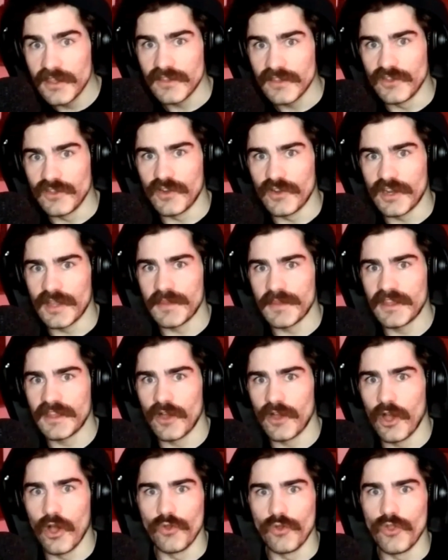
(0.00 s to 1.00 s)
You know what I
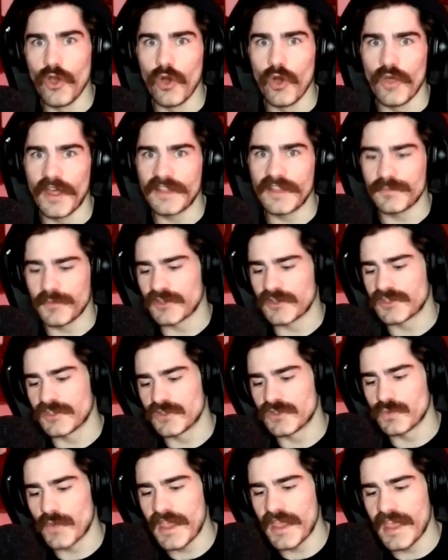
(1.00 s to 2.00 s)
mean? Oh no, that
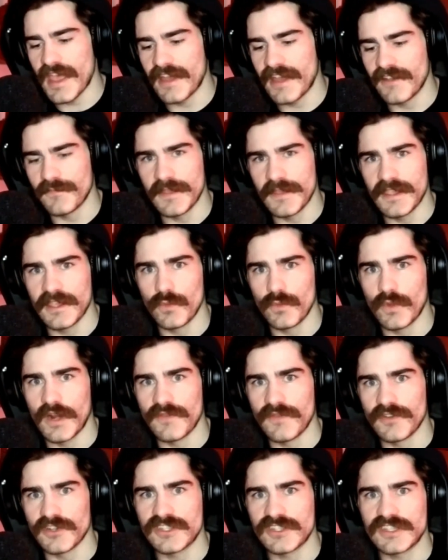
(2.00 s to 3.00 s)
person's way ahead of me in
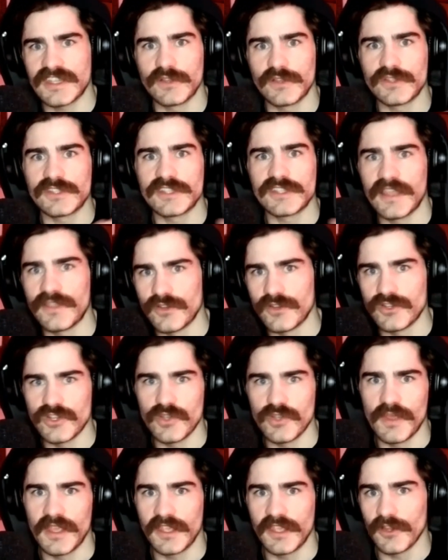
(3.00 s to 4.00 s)
whatever skill set they're
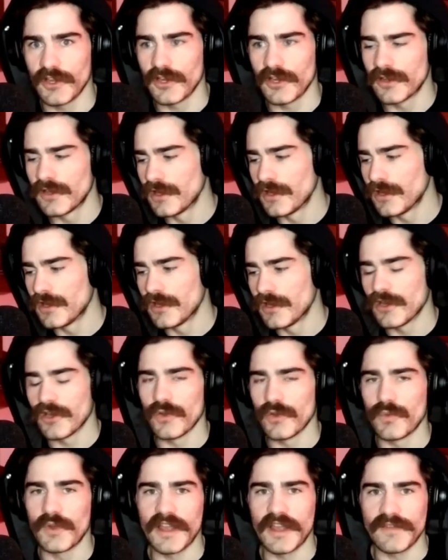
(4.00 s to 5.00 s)
doing or
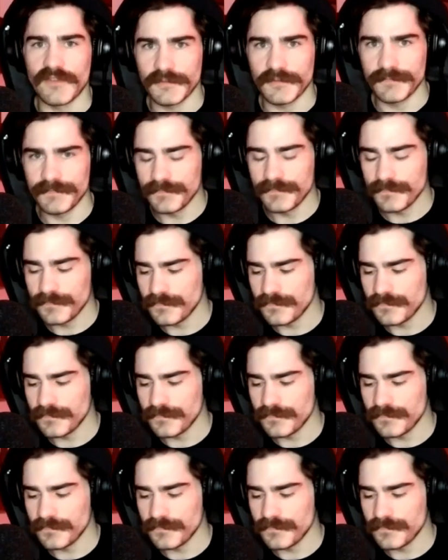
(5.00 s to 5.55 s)
whatever.